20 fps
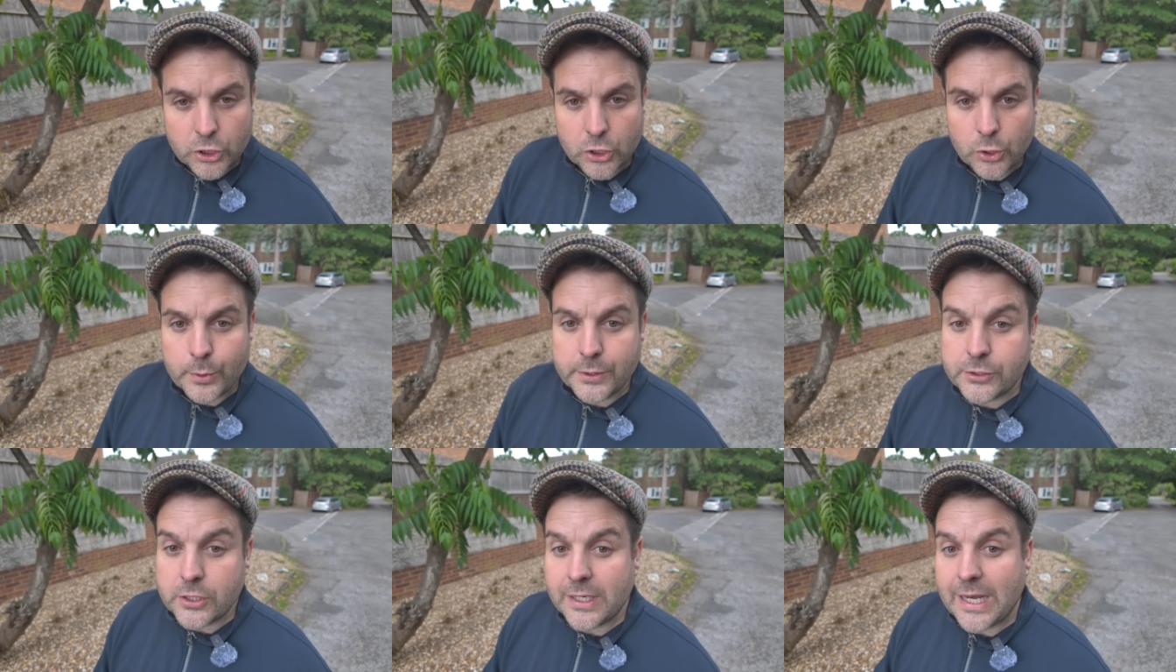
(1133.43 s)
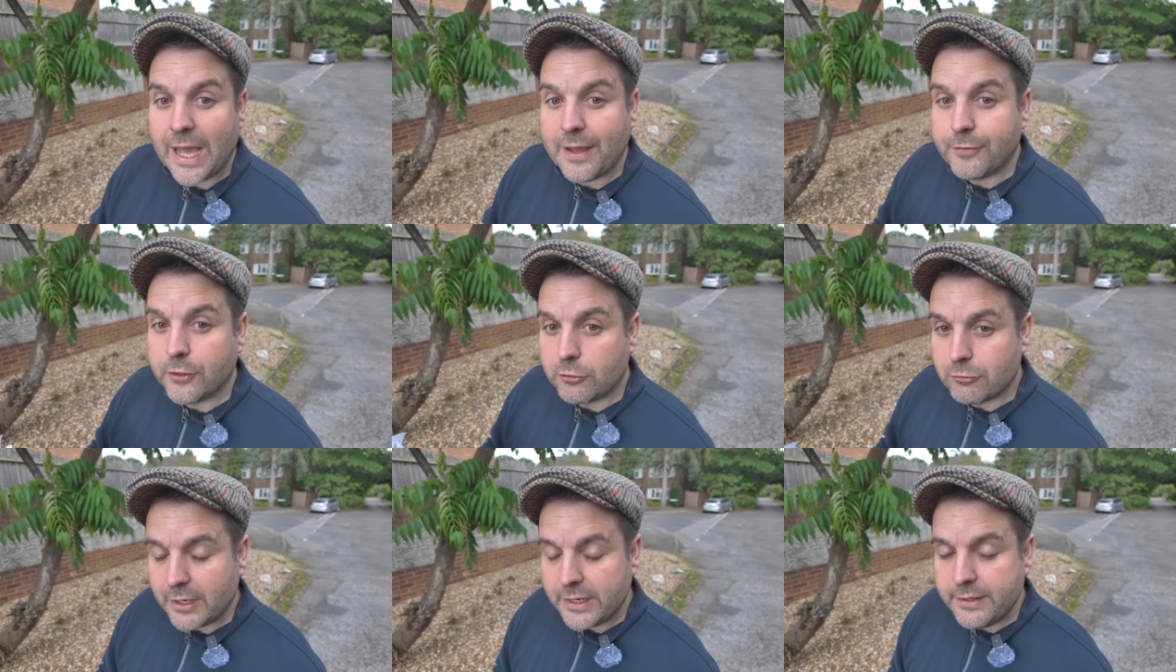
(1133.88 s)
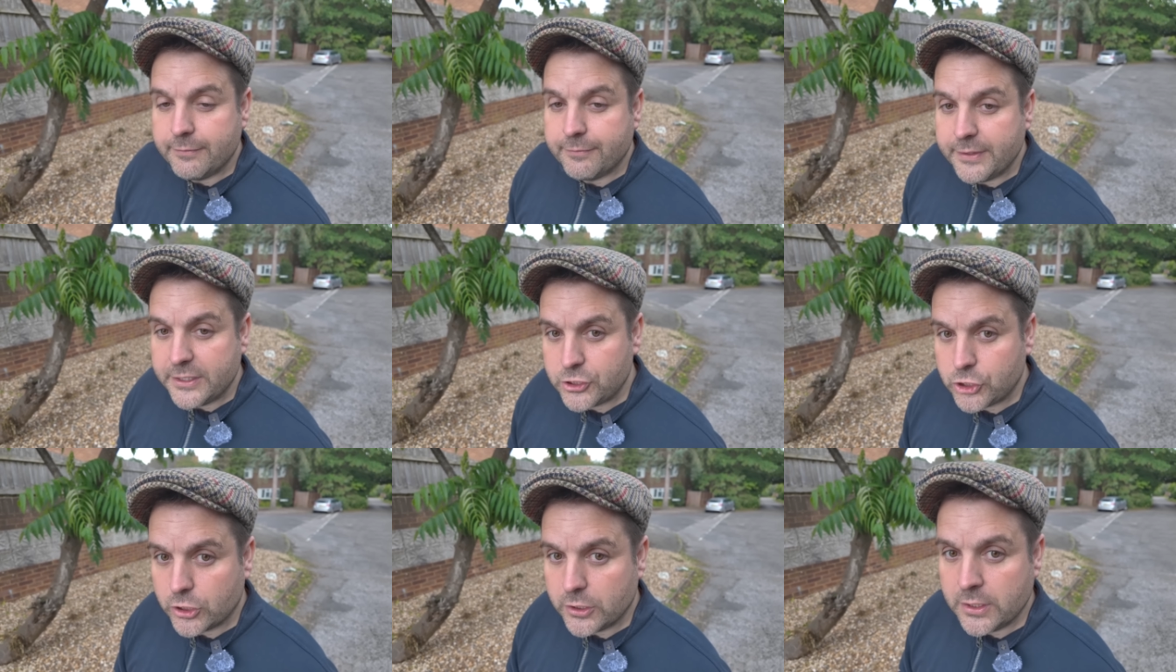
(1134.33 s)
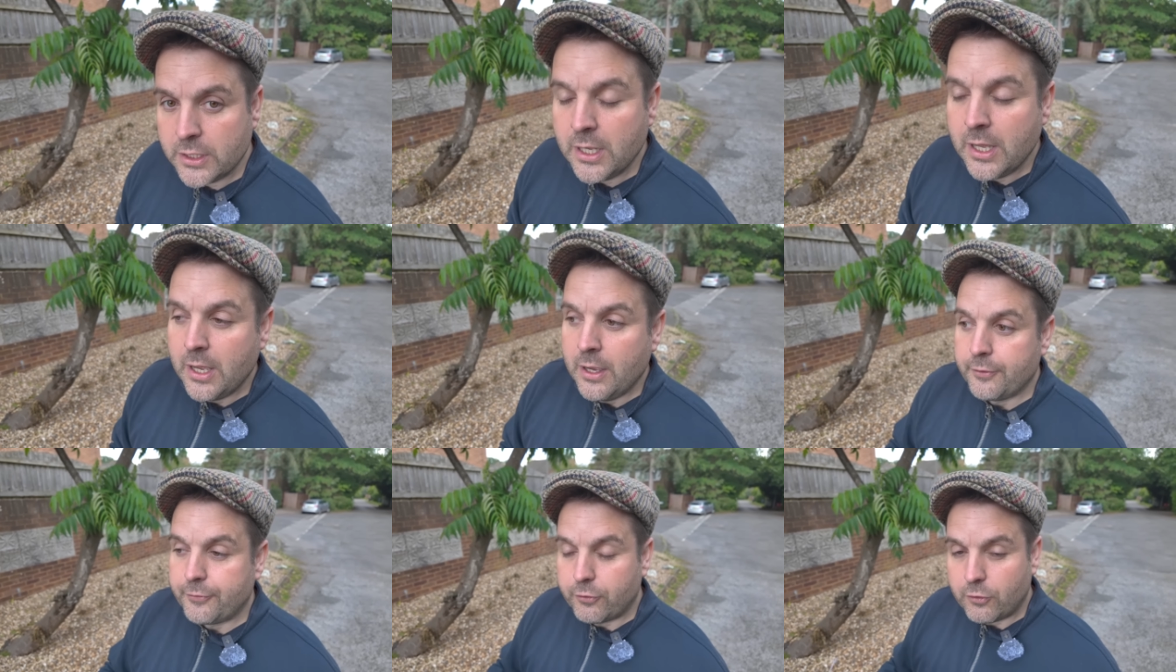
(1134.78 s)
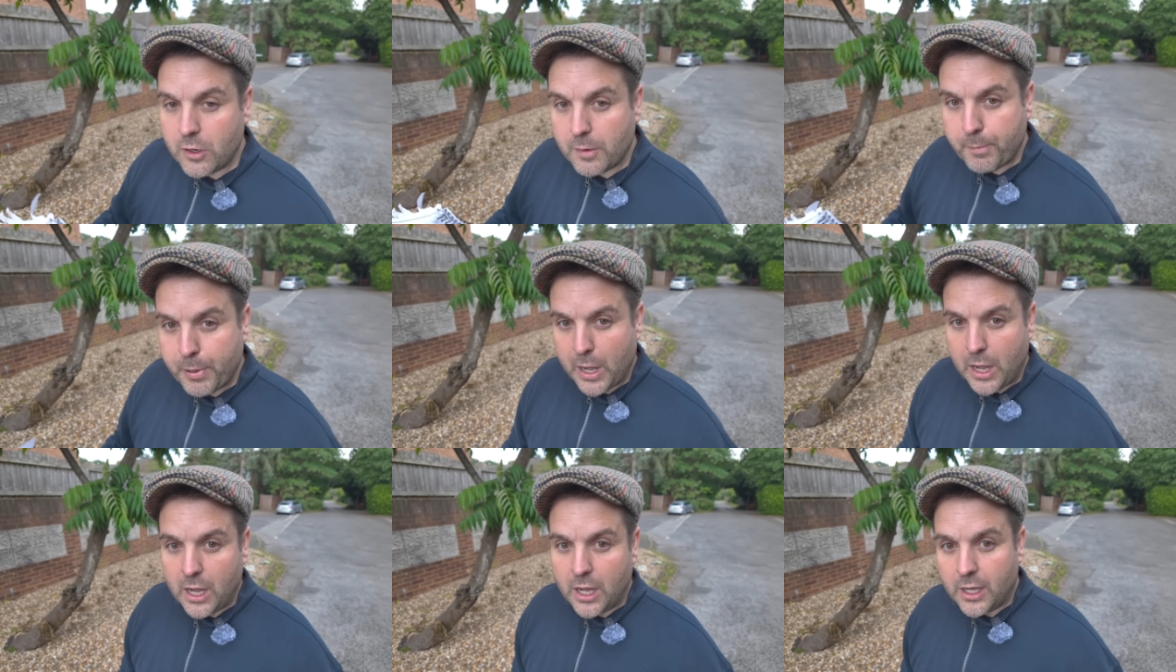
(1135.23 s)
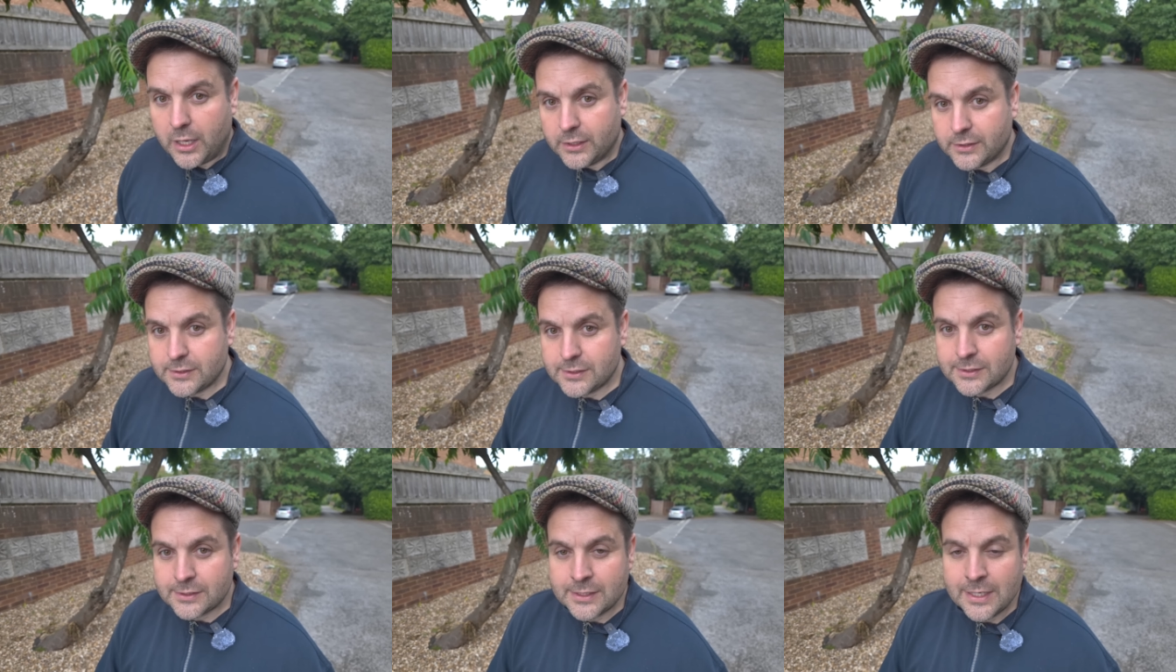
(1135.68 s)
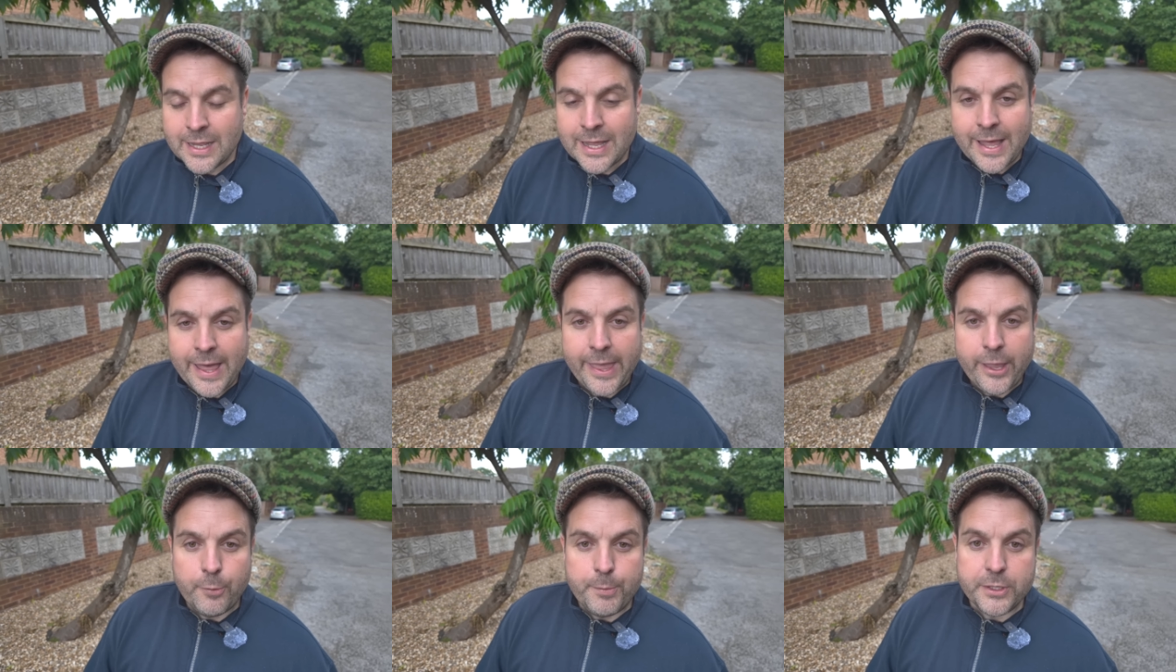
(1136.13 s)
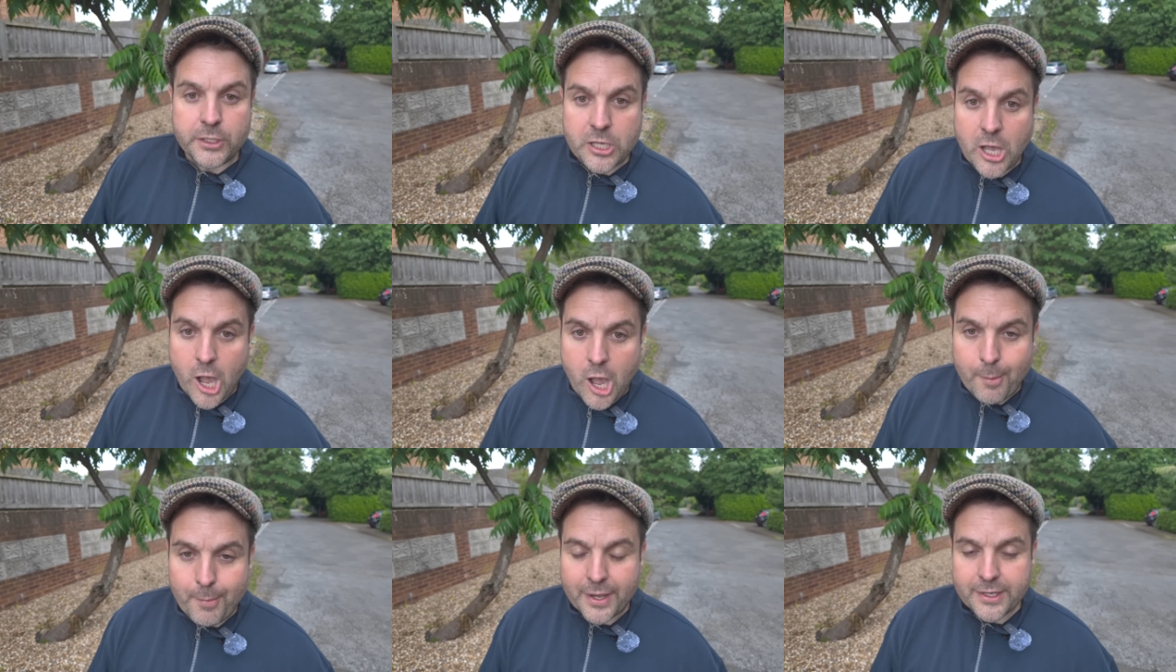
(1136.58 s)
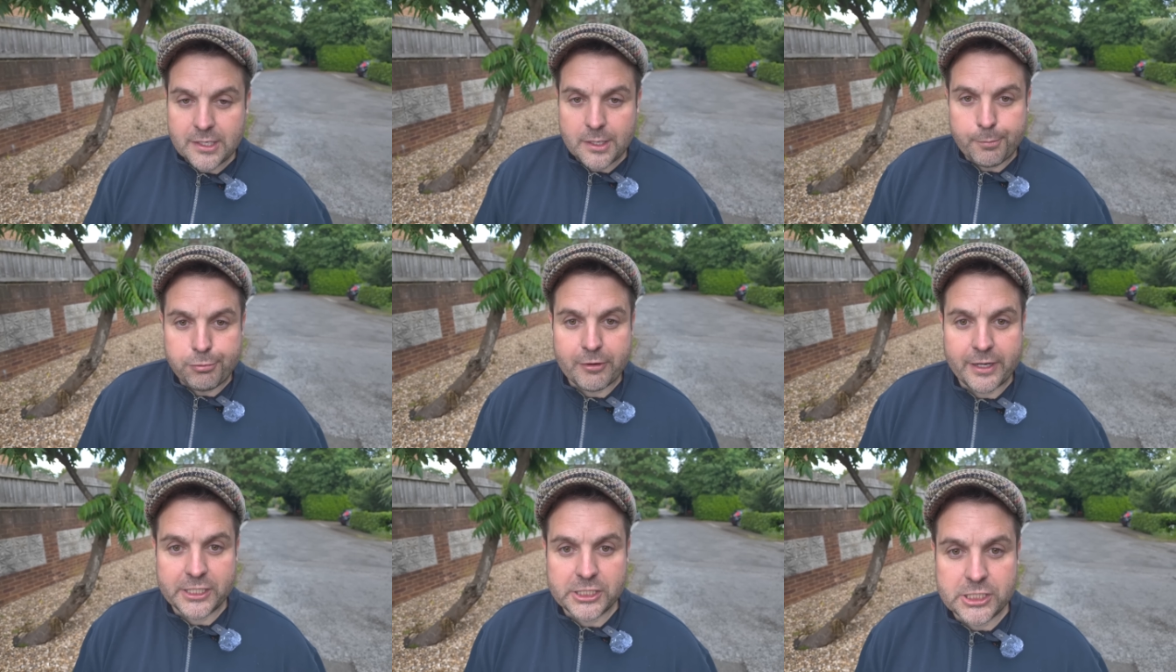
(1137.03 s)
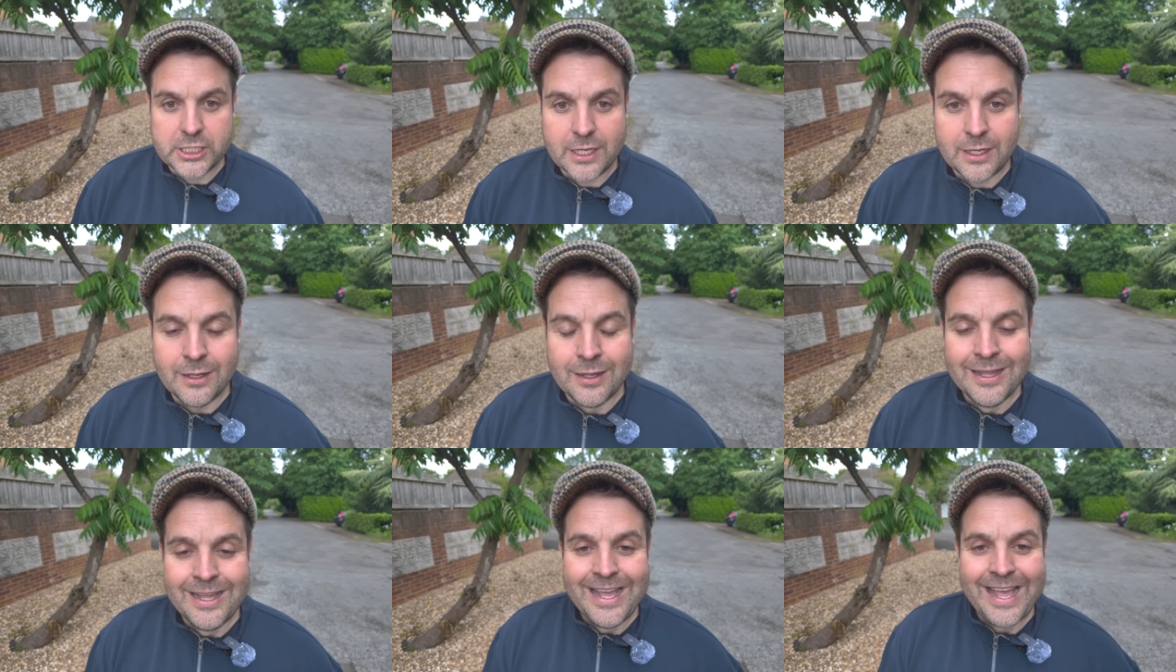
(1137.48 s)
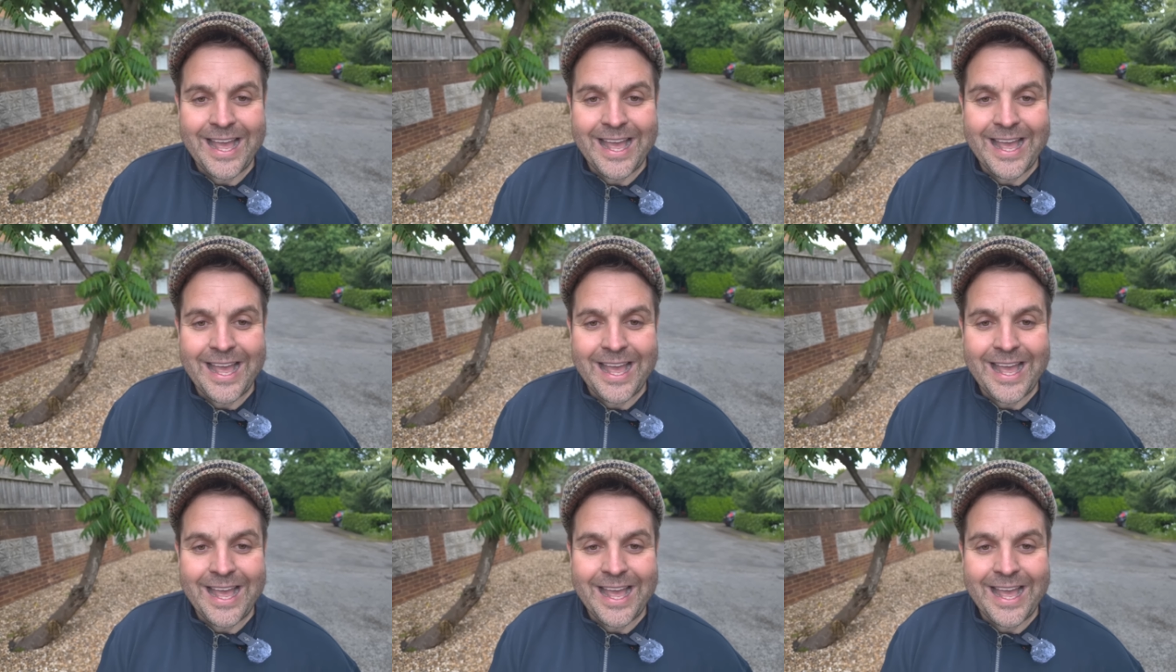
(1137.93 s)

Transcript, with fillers: he's going to have a great vision for a pass, he'll be calm under pressure,